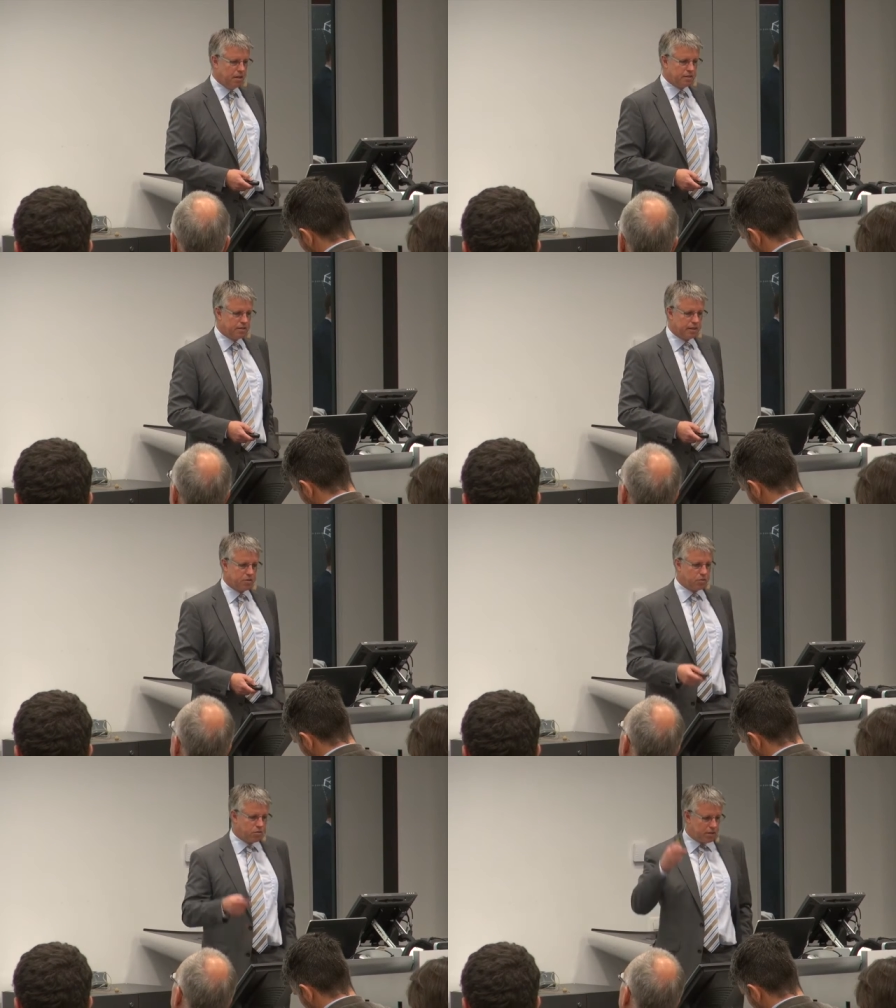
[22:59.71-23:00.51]
A
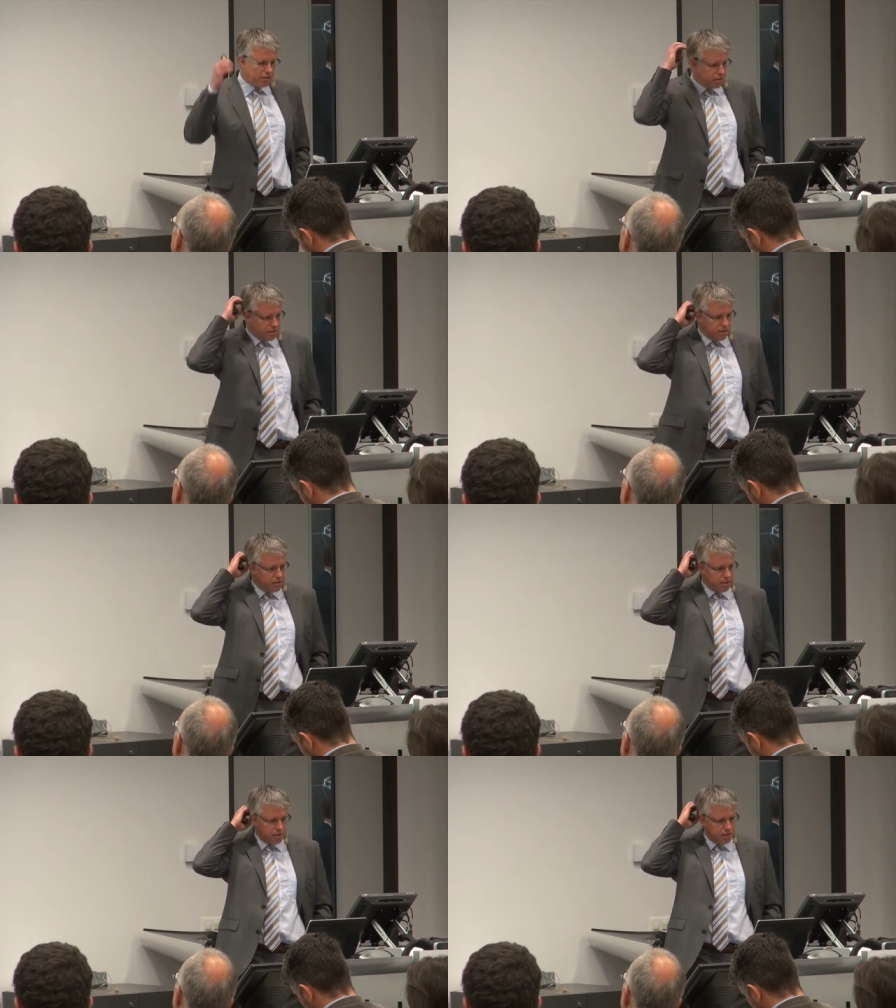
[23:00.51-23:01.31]
second one
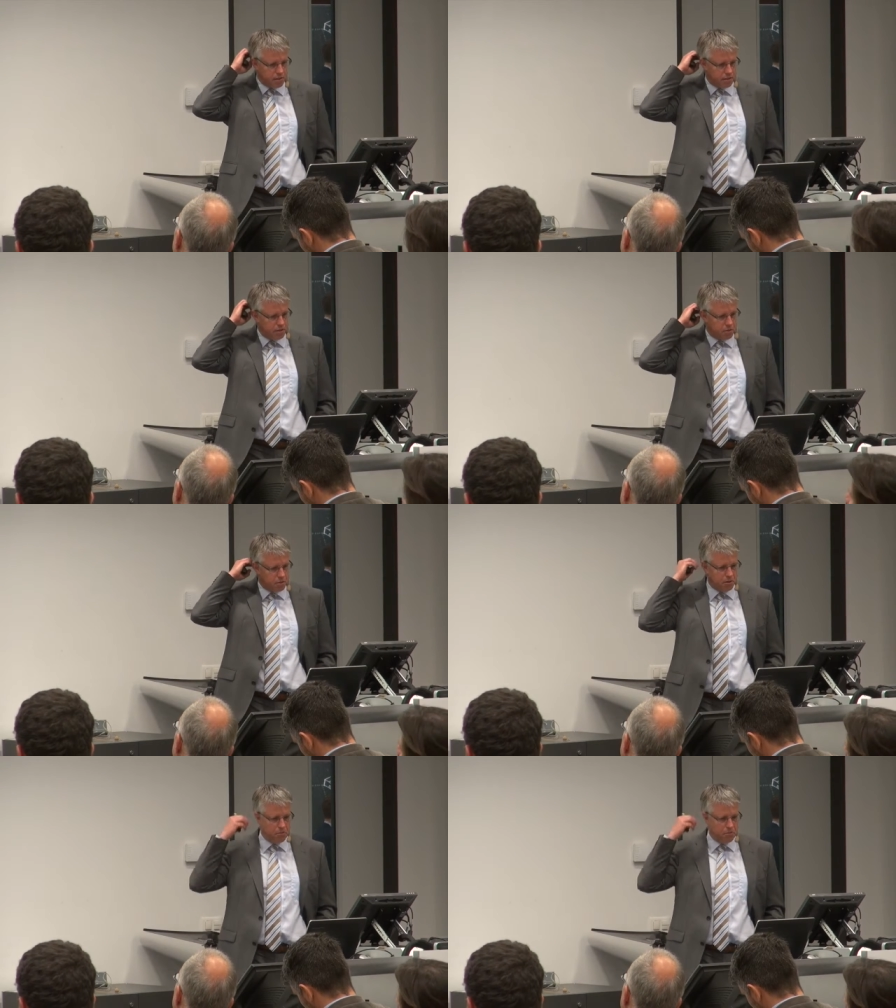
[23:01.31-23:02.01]
is, and this is